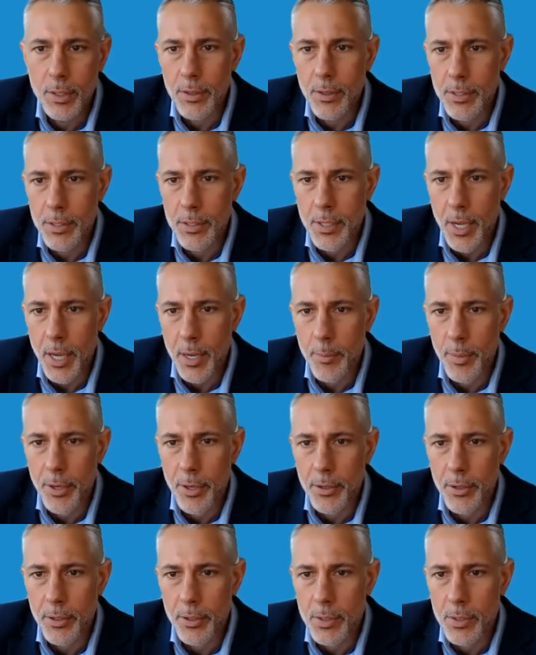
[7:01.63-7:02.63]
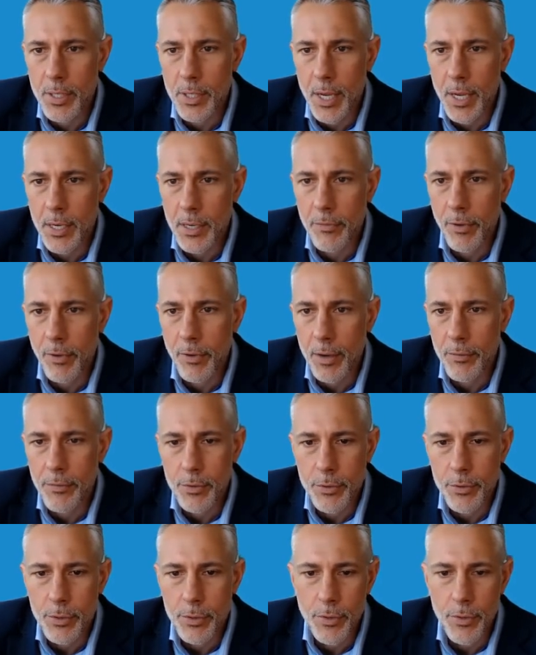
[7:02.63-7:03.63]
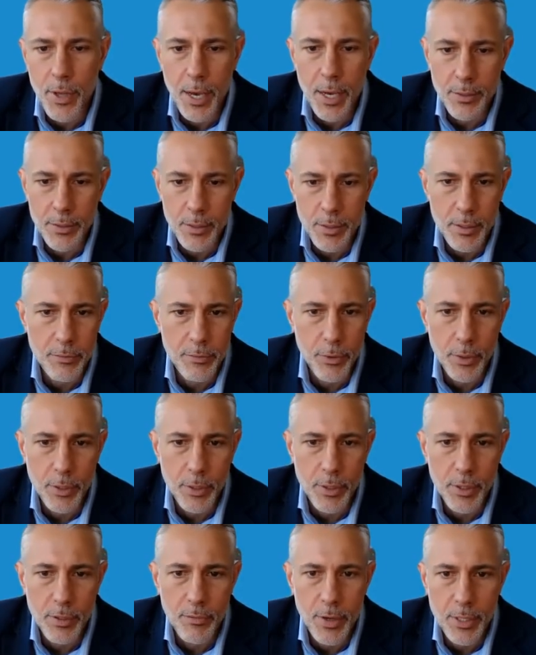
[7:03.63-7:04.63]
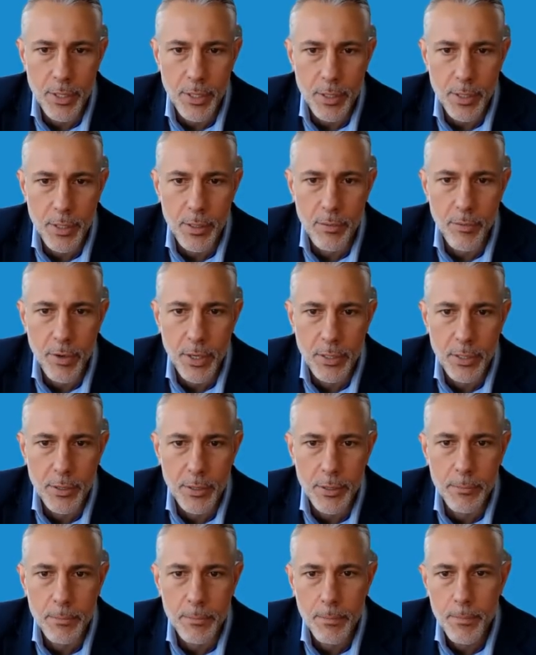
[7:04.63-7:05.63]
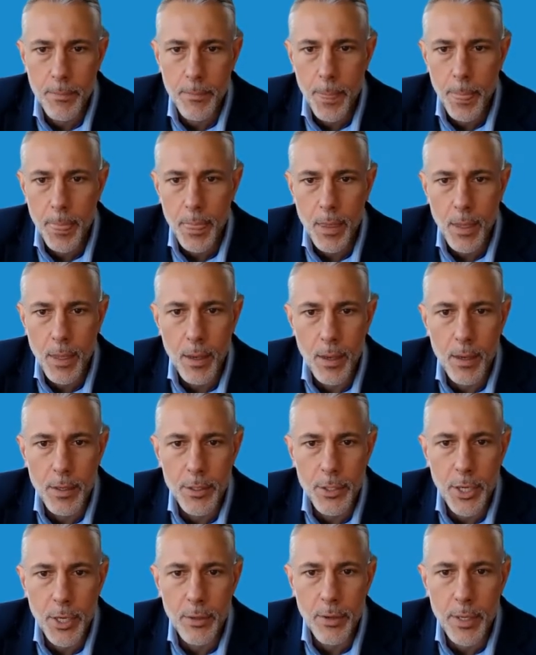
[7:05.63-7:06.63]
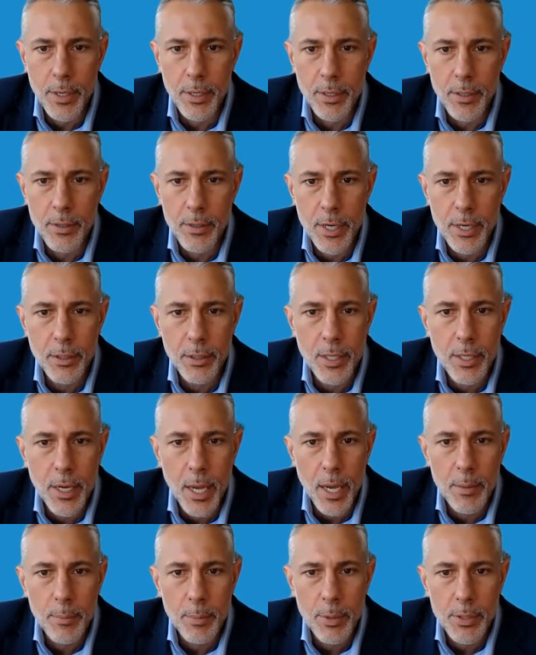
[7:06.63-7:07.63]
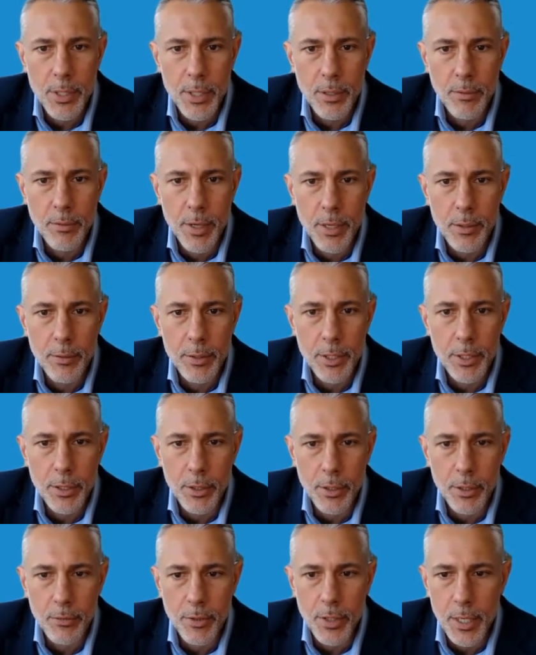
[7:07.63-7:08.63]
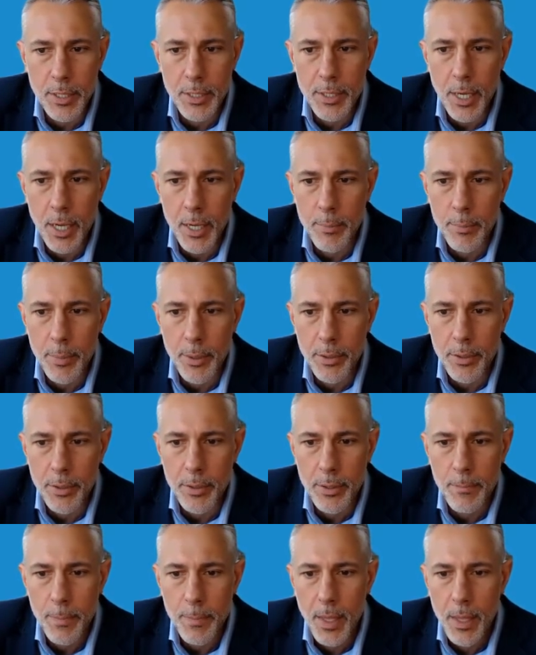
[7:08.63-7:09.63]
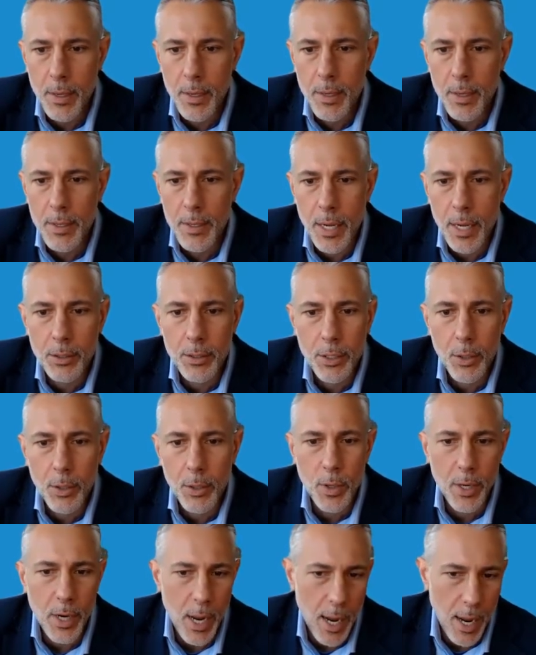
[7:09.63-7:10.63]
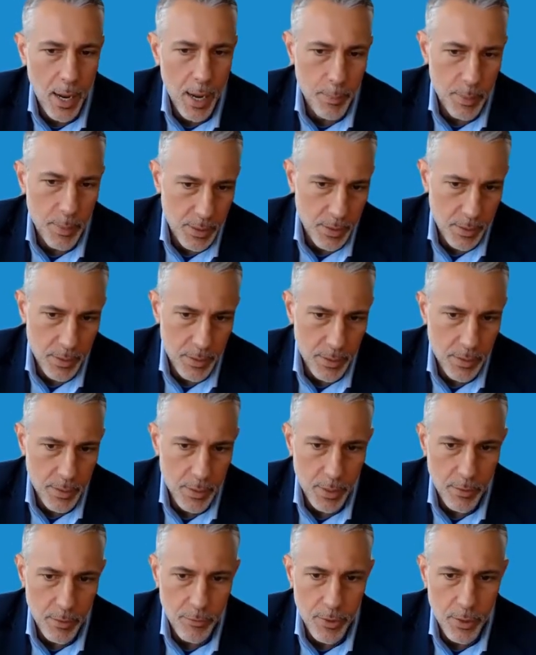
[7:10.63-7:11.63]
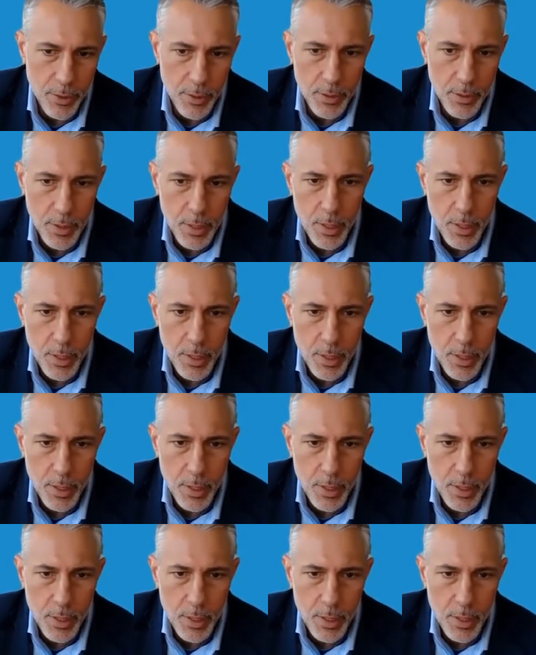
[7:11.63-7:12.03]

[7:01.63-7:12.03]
this time period was 95 through 2000, a fully invested investor generated nearly 9% rate of return over that time period. Now look what happens if you